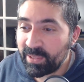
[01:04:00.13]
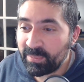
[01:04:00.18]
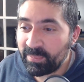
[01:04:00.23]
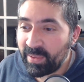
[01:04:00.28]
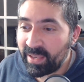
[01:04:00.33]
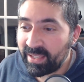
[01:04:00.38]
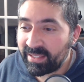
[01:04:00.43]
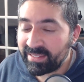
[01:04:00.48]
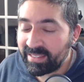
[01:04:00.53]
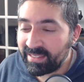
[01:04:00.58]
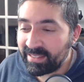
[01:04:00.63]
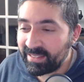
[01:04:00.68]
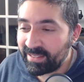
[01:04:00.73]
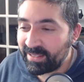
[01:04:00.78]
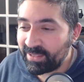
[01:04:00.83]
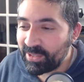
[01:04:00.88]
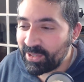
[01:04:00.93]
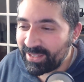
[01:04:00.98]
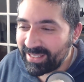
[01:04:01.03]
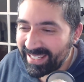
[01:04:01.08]
Bex is a
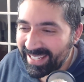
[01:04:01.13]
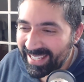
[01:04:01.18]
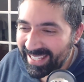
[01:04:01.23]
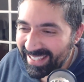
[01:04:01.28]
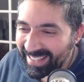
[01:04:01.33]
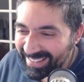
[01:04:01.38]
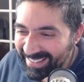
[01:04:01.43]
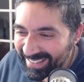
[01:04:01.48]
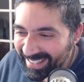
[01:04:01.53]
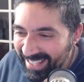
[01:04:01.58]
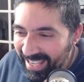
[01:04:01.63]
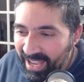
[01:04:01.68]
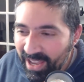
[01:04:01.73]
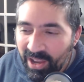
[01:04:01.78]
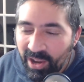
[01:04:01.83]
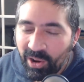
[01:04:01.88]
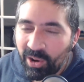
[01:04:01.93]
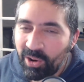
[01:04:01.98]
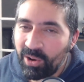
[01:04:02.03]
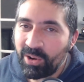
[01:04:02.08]
goddess.
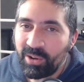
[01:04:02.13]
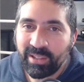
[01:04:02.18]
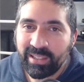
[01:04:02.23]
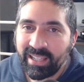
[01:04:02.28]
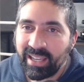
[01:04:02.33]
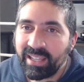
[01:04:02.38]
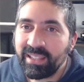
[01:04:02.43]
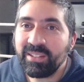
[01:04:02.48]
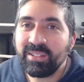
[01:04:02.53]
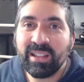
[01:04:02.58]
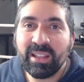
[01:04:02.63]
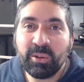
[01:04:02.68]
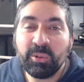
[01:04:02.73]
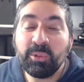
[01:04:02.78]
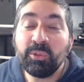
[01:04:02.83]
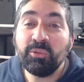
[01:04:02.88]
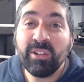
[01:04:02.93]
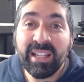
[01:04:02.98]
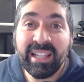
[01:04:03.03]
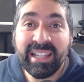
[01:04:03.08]
Oh yeah, it was
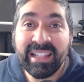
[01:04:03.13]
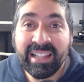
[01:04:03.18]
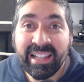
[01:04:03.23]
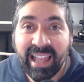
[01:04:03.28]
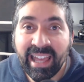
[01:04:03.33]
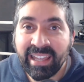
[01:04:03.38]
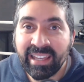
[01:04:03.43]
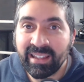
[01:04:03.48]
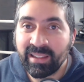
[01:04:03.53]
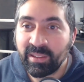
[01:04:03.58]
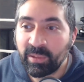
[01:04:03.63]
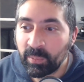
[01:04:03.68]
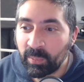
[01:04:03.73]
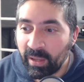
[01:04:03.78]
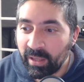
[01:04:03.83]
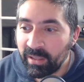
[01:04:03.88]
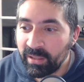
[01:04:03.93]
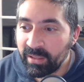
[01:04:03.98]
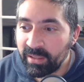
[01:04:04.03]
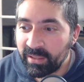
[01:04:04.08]
really late as
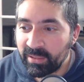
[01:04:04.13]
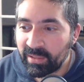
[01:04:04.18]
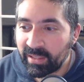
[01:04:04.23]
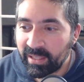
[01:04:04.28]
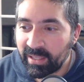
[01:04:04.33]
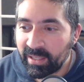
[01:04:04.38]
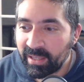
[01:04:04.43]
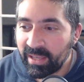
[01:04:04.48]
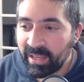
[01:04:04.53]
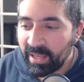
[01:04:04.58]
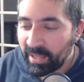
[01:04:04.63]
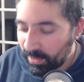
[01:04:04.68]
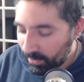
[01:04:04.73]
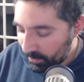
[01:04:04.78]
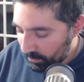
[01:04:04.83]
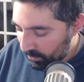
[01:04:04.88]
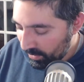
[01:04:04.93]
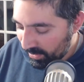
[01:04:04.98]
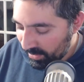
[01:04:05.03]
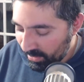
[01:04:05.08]
well. It was like
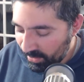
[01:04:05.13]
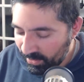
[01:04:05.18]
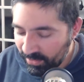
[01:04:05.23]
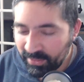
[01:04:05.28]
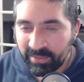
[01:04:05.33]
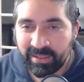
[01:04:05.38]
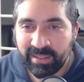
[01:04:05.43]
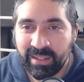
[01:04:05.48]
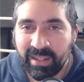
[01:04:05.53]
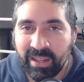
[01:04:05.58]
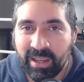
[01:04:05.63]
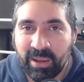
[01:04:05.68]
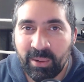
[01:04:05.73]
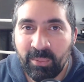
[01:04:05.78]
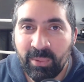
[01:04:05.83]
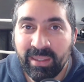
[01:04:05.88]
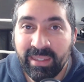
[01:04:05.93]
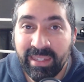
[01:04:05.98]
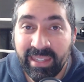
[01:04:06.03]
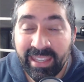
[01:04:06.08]
we'd
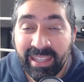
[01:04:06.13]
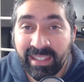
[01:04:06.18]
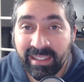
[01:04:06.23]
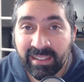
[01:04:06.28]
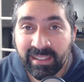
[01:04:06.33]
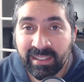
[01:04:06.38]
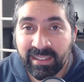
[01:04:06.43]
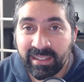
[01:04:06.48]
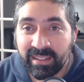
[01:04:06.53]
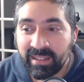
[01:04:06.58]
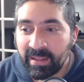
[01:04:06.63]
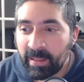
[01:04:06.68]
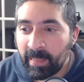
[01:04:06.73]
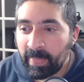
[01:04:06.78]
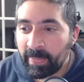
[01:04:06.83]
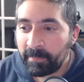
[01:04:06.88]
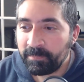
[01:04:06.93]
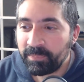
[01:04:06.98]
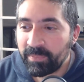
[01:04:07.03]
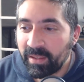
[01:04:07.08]
eaten.
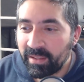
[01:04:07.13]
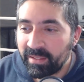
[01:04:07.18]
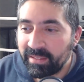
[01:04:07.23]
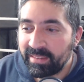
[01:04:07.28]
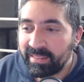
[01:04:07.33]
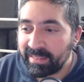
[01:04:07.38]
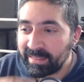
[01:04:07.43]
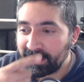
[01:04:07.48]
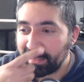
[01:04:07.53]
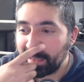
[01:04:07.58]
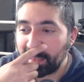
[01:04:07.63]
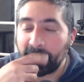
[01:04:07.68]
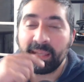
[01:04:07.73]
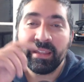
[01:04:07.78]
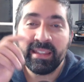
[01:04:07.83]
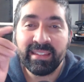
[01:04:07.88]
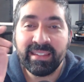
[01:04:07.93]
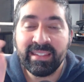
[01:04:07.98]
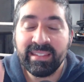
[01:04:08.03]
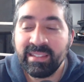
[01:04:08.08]
Okay,
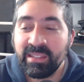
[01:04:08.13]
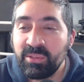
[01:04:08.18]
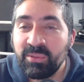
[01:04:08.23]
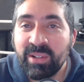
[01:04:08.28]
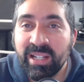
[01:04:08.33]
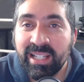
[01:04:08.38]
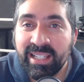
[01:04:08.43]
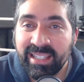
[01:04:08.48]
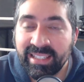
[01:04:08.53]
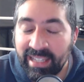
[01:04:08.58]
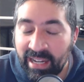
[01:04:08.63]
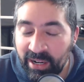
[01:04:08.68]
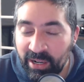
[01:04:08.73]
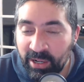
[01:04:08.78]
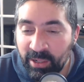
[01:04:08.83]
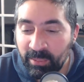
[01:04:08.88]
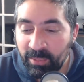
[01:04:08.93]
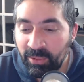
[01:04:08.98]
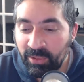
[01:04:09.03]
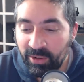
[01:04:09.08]
this is really
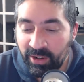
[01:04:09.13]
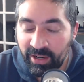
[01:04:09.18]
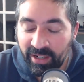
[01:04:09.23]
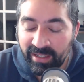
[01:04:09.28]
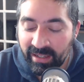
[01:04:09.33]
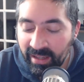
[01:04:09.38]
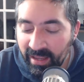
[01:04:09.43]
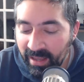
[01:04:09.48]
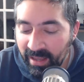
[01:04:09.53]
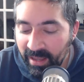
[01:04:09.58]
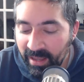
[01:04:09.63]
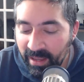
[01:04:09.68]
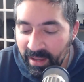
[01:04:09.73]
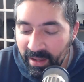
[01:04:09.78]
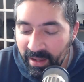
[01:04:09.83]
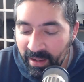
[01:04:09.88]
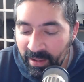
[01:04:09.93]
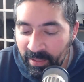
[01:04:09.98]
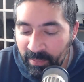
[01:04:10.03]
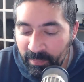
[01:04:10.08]
terrible, right?
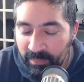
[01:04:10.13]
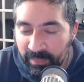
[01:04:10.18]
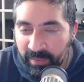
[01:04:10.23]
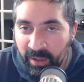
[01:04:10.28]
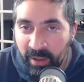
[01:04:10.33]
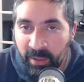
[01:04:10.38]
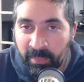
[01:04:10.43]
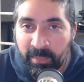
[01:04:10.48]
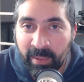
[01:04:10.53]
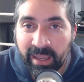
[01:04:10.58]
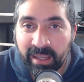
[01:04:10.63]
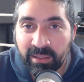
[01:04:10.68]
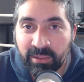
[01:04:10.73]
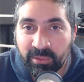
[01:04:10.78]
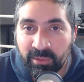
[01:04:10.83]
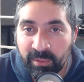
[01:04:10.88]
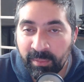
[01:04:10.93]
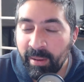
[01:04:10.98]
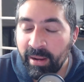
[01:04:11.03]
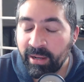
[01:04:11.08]
I picked
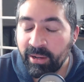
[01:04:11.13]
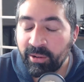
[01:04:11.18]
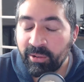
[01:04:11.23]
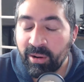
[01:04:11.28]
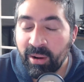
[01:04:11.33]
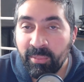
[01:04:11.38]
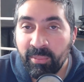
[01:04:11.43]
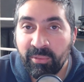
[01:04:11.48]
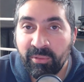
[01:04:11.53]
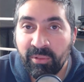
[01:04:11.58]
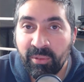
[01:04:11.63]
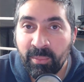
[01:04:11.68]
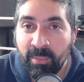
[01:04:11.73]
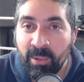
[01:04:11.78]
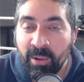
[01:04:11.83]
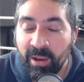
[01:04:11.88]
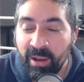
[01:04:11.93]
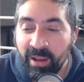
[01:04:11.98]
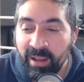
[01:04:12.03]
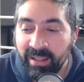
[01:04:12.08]
Rebecca up from
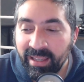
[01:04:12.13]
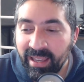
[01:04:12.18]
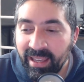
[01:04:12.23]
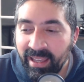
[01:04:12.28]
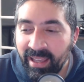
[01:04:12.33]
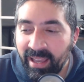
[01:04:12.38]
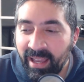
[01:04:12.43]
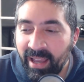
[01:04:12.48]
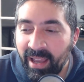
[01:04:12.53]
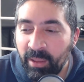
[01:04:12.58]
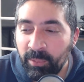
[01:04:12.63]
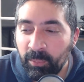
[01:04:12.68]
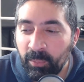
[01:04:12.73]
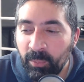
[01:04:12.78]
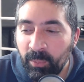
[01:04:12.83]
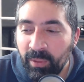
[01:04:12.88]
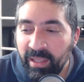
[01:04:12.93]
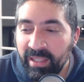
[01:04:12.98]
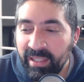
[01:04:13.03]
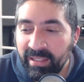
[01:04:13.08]
work, and
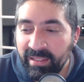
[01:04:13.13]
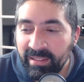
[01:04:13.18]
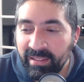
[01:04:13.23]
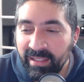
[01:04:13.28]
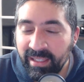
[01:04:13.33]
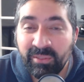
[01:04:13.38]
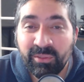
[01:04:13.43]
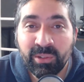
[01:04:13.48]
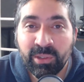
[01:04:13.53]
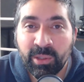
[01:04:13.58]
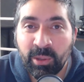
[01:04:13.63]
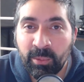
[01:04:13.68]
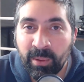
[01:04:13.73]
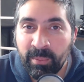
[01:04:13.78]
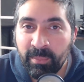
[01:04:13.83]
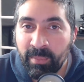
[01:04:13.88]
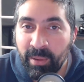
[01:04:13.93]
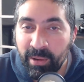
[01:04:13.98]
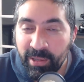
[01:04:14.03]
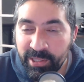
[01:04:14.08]
even though we're
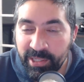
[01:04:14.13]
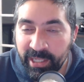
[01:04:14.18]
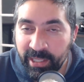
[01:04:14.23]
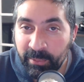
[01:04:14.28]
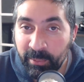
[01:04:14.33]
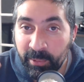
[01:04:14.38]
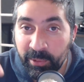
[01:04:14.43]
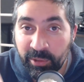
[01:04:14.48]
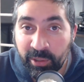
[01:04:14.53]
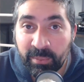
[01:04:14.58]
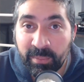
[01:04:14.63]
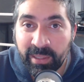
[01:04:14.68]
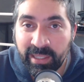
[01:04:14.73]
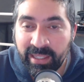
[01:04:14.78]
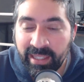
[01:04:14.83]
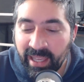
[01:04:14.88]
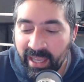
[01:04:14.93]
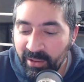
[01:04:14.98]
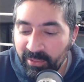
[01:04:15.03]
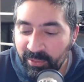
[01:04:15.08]
budgeting, we're trying to be
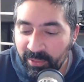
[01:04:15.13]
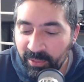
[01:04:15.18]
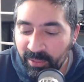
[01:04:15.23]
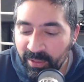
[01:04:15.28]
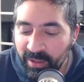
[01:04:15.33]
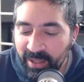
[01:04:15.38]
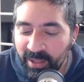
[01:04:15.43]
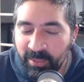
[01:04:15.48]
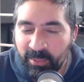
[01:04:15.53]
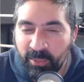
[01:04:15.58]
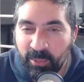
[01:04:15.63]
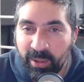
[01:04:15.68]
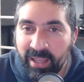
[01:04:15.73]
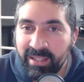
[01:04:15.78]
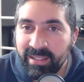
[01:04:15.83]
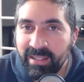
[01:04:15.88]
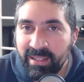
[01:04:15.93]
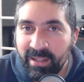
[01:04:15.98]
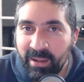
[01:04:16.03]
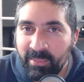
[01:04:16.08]
careful, we
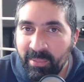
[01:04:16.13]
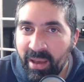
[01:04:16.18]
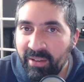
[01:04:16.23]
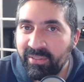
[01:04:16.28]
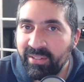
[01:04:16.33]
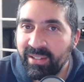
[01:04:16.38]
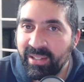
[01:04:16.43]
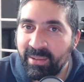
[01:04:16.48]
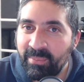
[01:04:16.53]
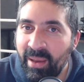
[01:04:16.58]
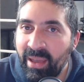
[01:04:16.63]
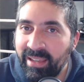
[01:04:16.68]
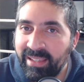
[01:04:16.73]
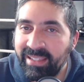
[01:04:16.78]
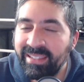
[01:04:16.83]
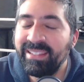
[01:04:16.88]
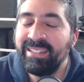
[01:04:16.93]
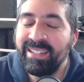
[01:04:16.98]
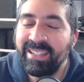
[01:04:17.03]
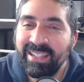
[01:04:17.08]
ended up having a
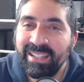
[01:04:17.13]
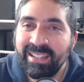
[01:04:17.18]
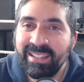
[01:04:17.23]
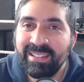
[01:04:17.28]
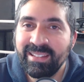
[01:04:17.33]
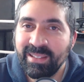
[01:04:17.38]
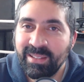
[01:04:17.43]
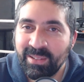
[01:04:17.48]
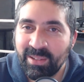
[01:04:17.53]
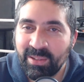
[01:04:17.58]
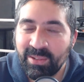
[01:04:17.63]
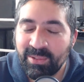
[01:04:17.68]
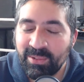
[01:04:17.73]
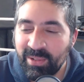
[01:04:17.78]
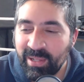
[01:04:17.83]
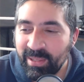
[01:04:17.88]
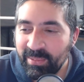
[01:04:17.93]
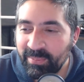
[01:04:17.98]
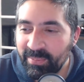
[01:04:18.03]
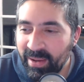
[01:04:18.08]
Mackie D's, so it was
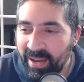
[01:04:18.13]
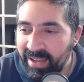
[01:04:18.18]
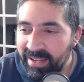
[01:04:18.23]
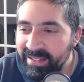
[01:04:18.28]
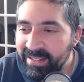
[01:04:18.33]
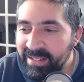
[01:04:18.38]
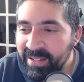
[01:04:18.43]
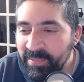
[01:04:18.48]
really bad.